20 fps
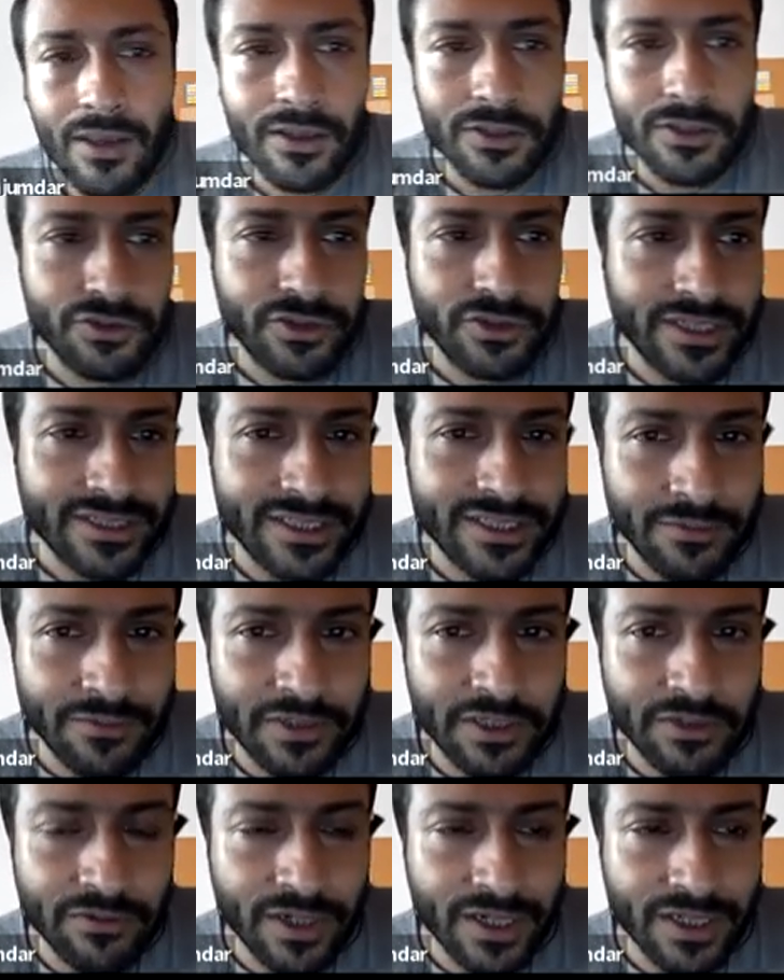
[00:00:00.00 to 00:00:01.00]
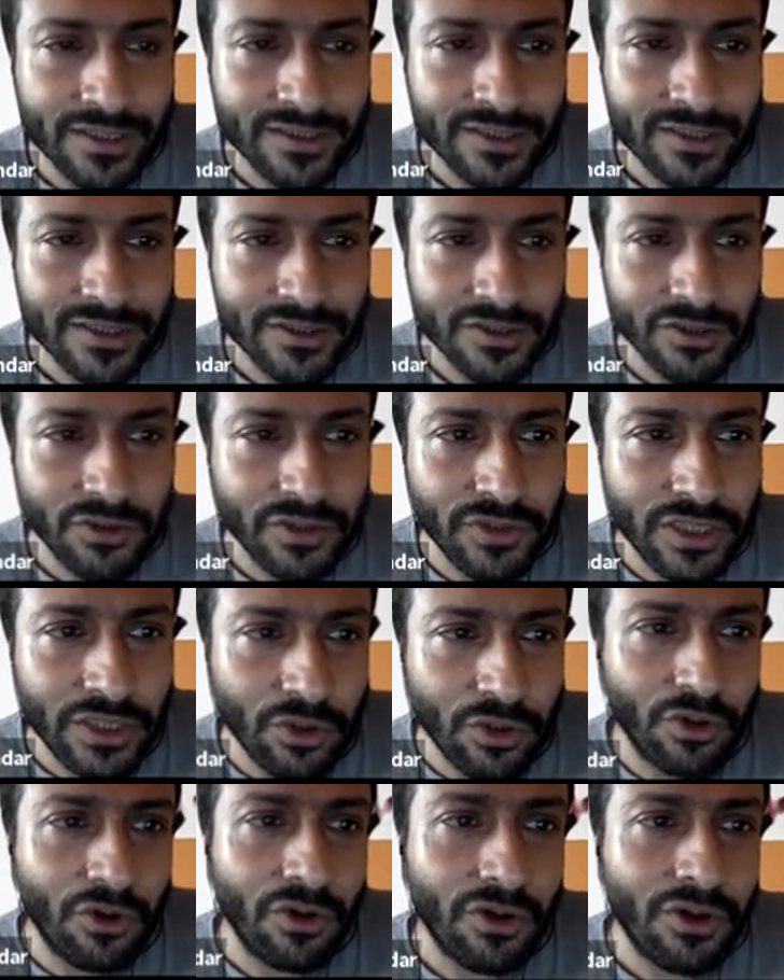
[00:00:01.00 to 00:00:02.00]
so we received rewards so we
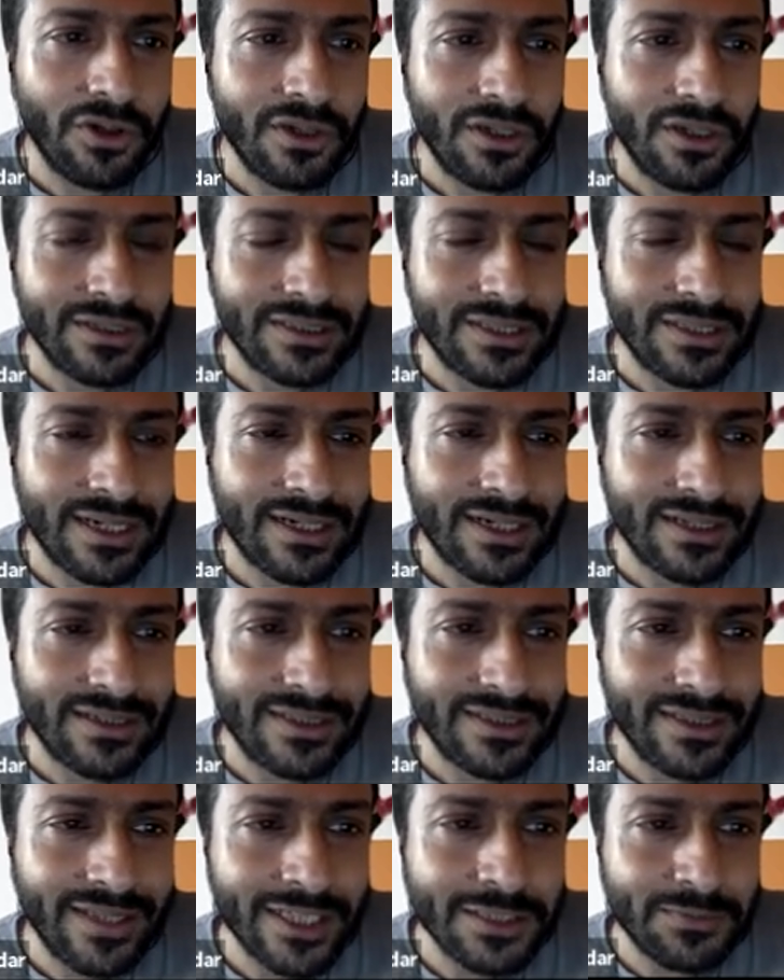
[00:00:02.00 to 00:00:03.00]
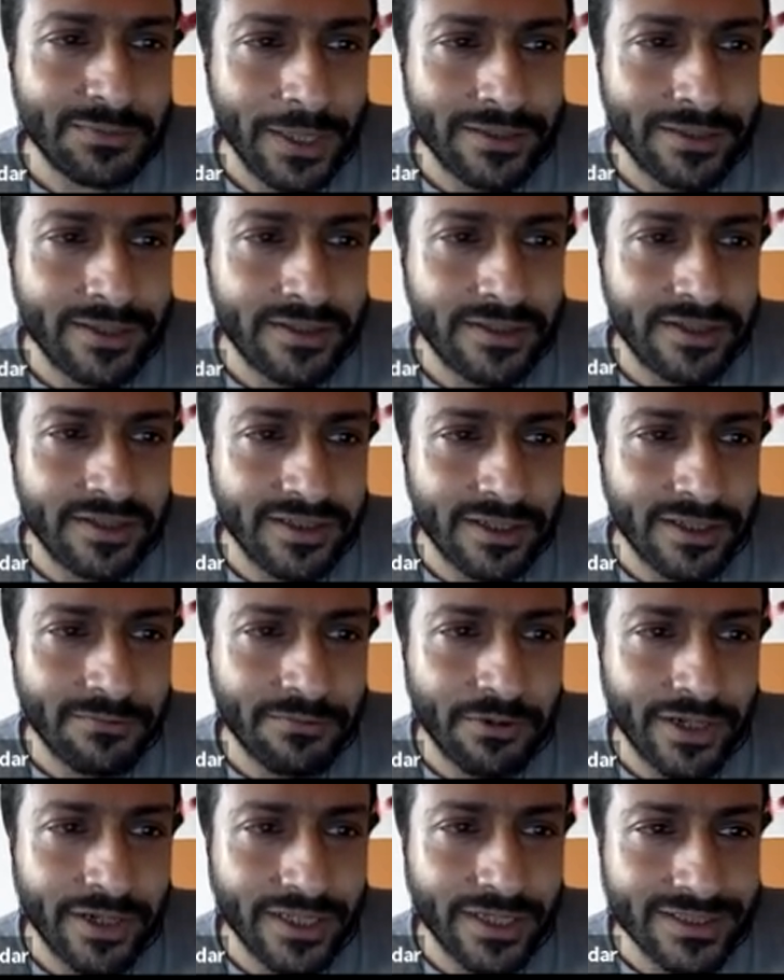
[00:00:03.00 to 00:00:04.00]
know the expected return
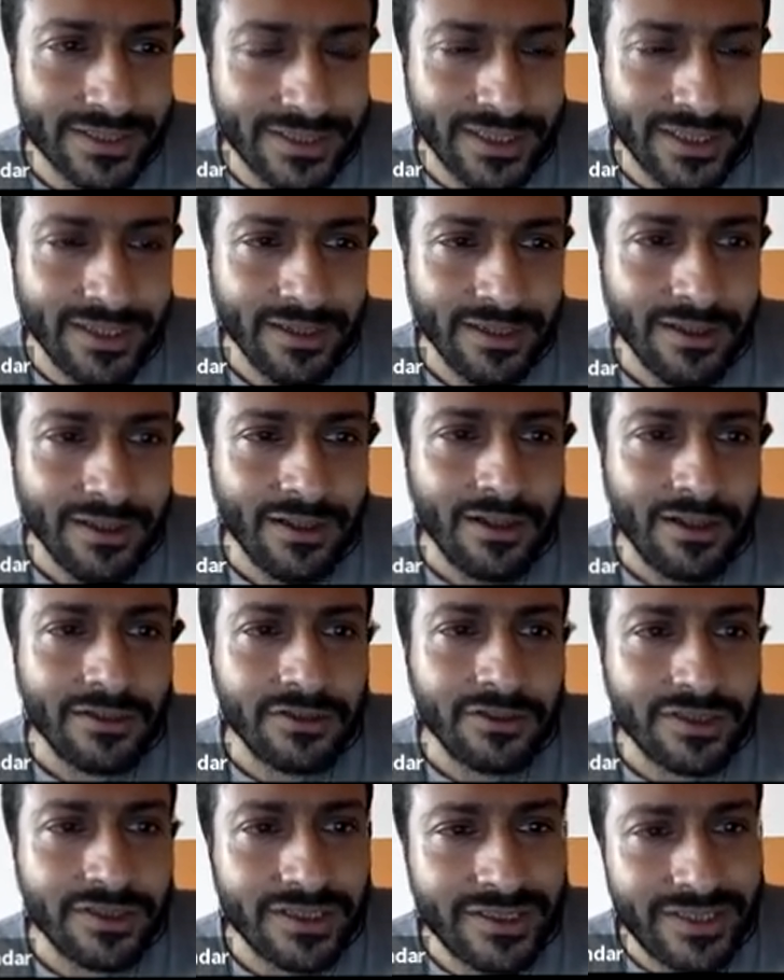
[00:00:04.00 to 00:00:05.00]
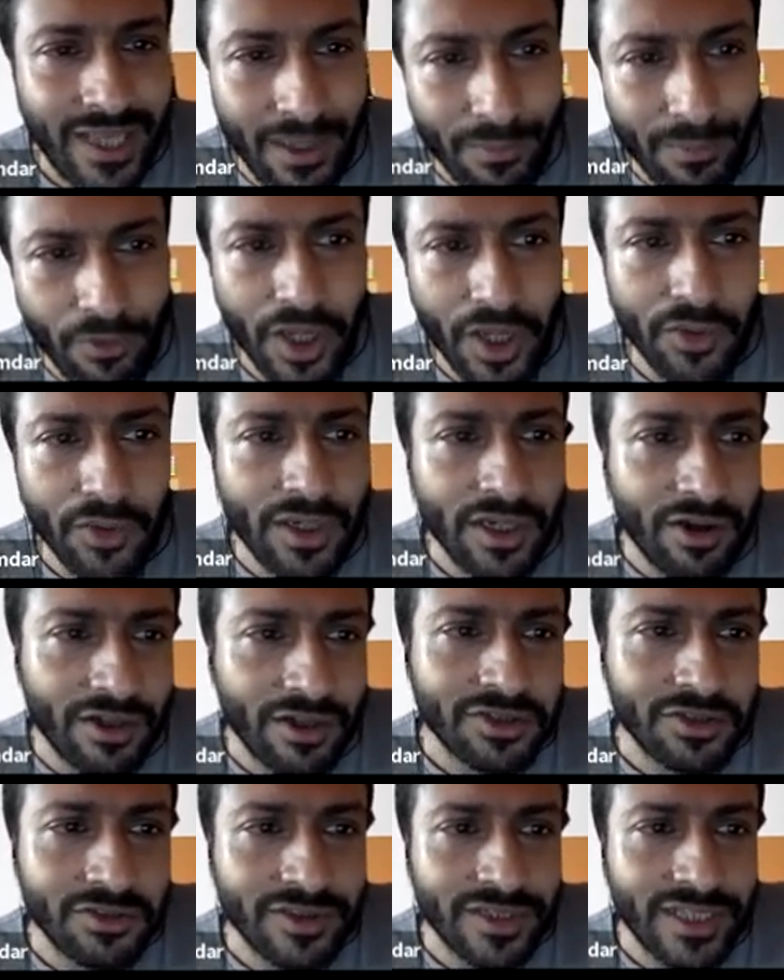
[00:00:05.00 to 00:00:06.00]
for st so same way we'll
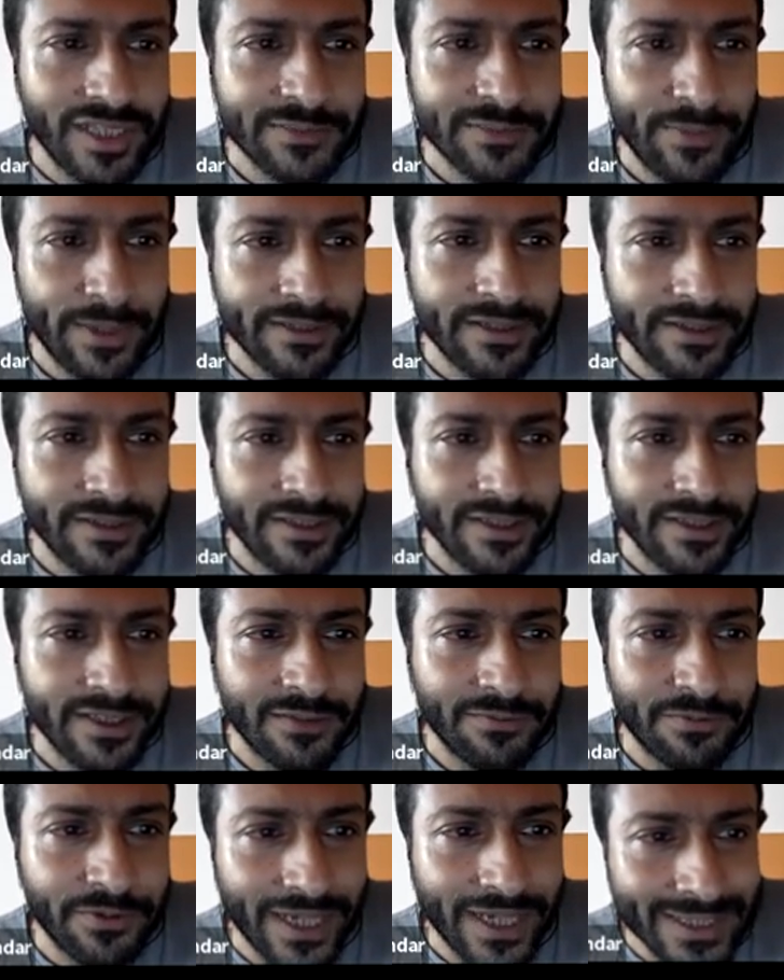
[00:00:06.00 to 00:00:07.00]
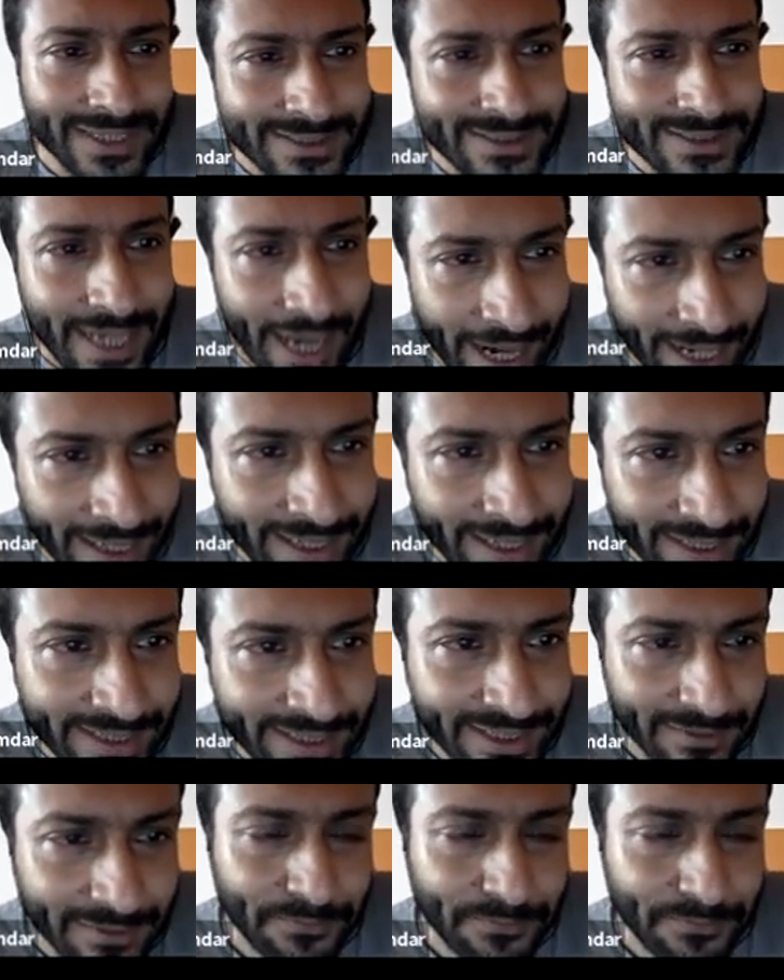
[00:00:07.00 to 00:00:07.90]
also know the expected return for st and at